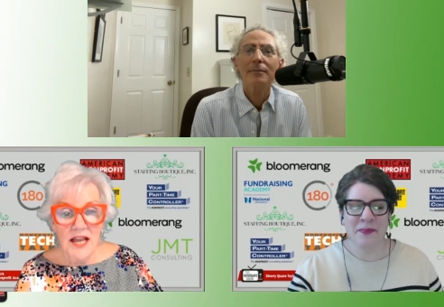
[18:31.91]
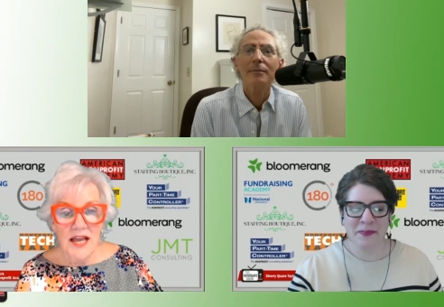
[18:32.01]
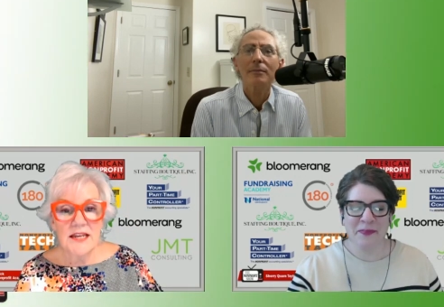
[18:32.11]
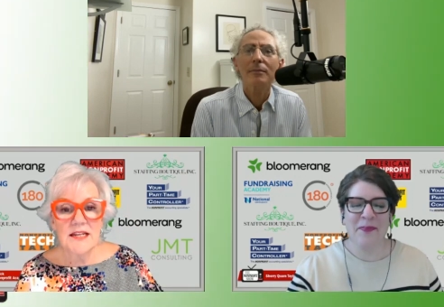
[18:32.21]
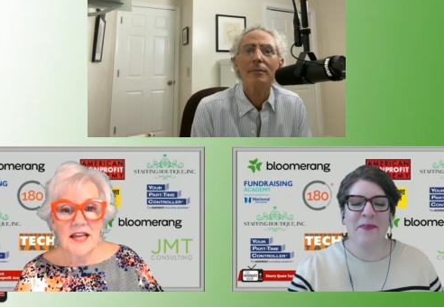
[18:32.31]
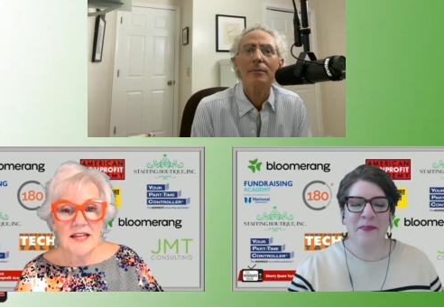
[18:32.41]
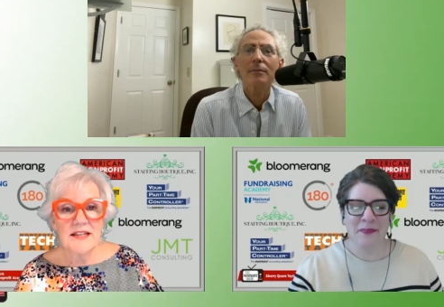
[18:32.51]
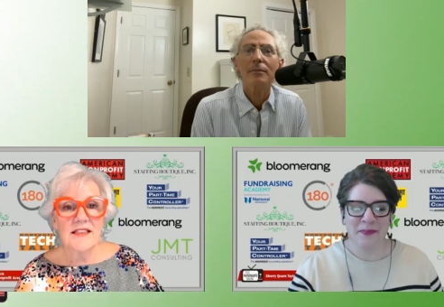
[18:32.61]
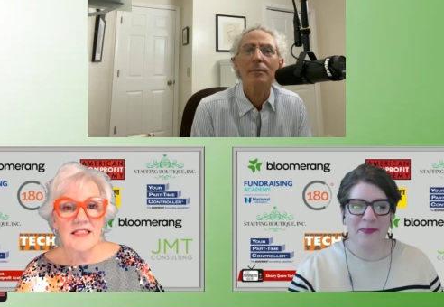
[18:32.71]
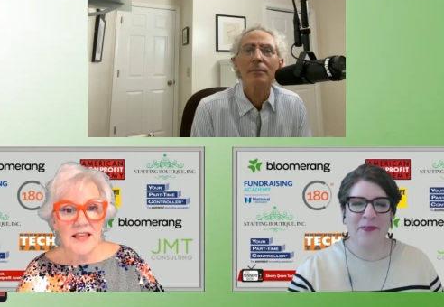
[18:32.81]
Speaker 1: and
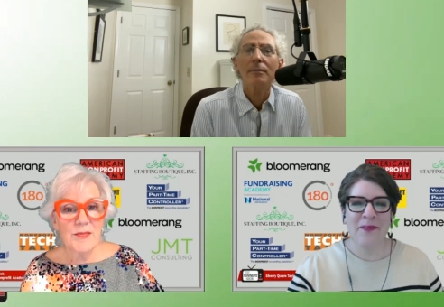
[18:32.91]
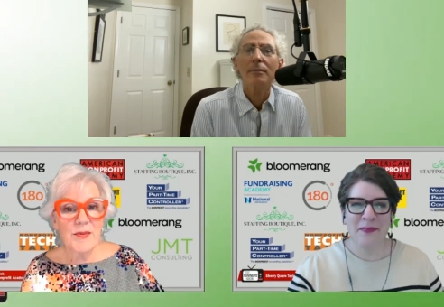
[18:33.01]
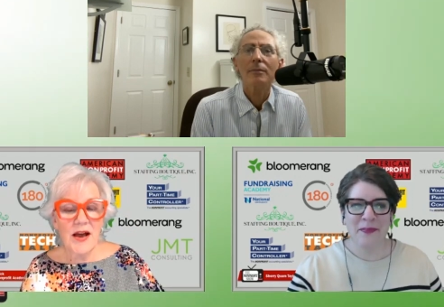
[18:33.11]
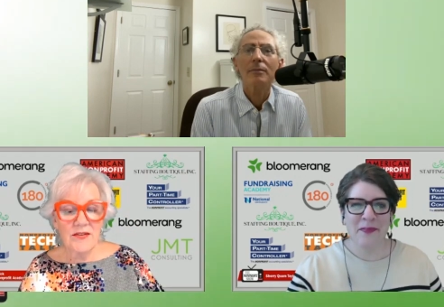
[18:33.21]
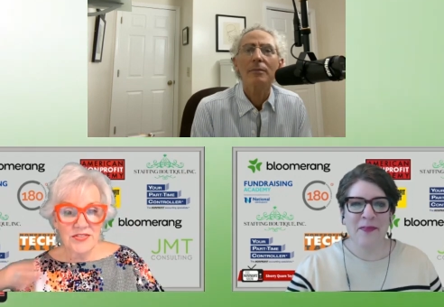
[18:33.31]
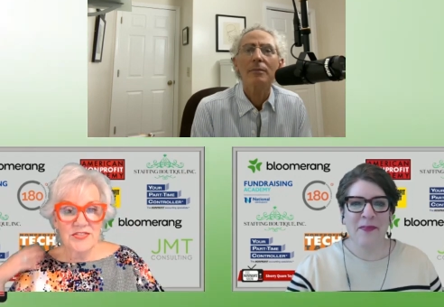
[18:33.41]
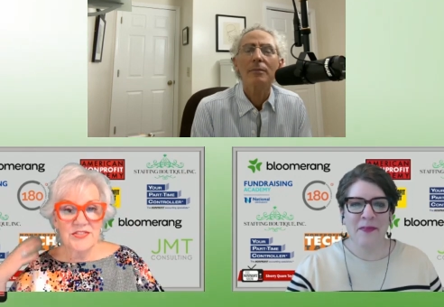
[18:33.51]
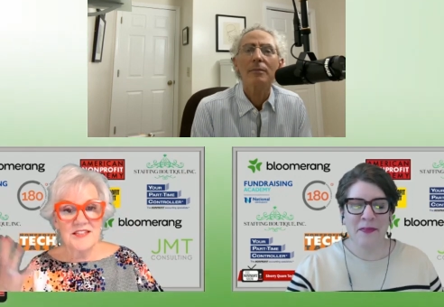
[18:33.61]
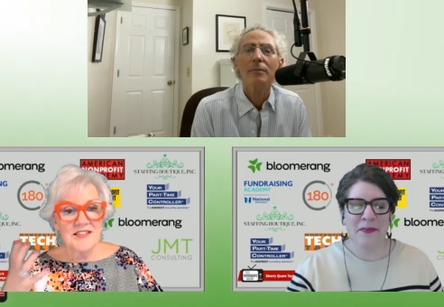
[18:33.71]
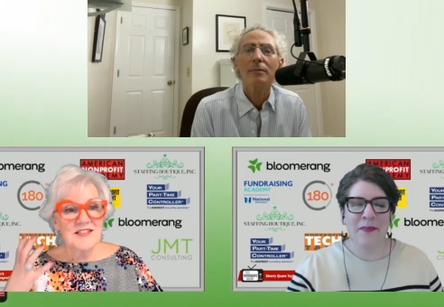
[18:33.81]
and think about,
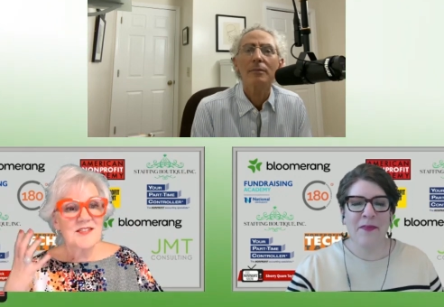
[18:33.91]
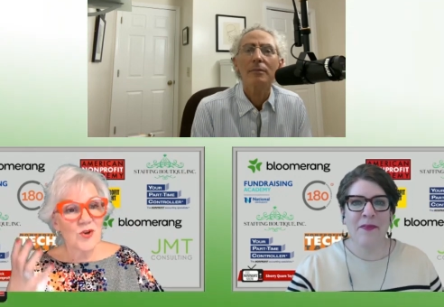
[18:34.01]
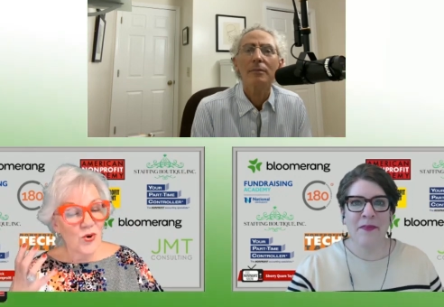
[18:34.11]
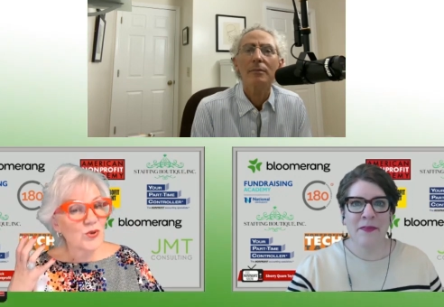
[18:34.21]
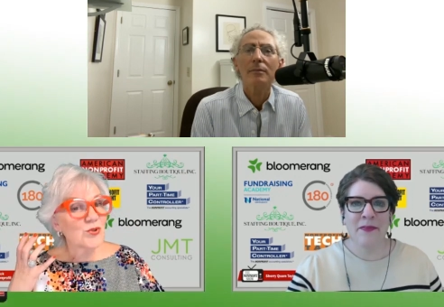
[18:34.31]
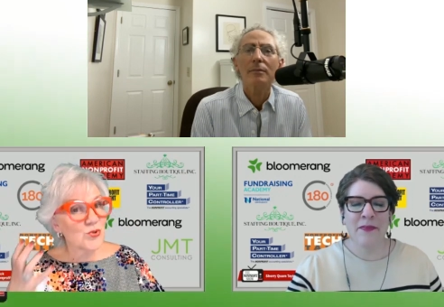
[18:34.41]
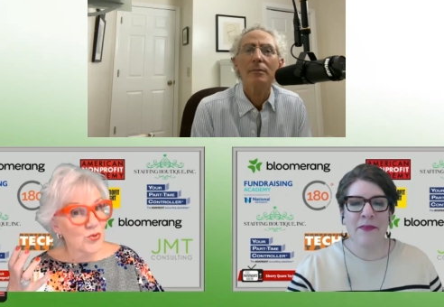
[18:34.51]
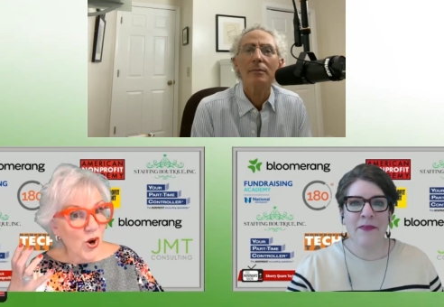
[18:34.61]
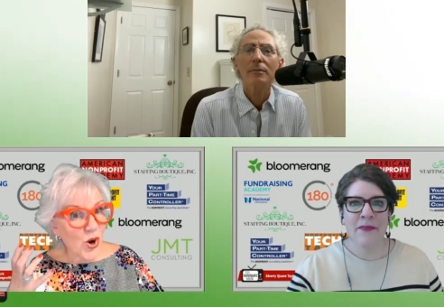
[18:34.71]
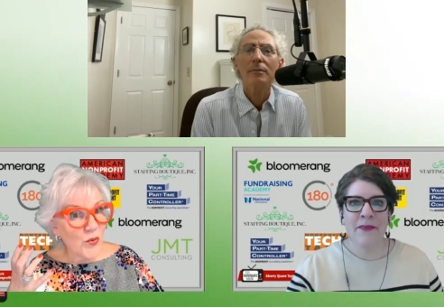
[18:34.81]
this is an old
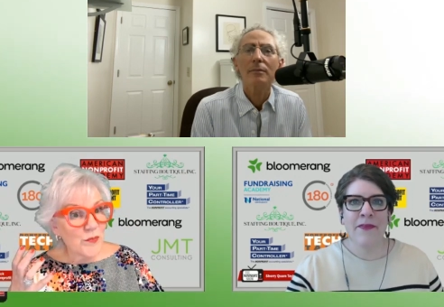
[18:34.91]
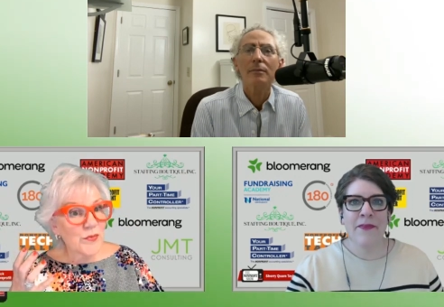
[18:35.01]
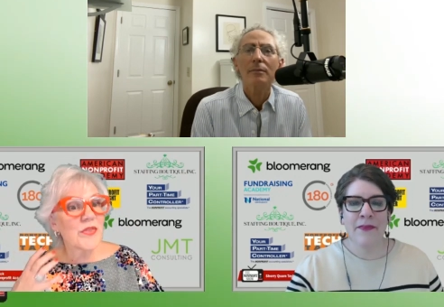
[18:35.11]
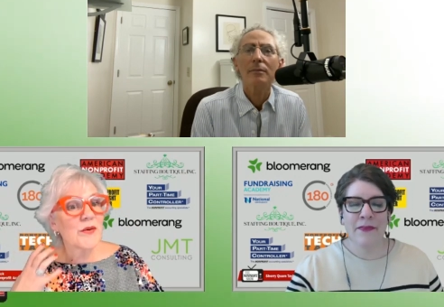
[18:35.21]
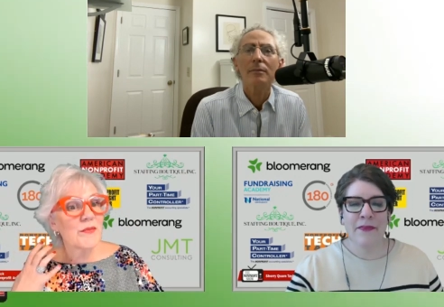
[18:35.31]
trope that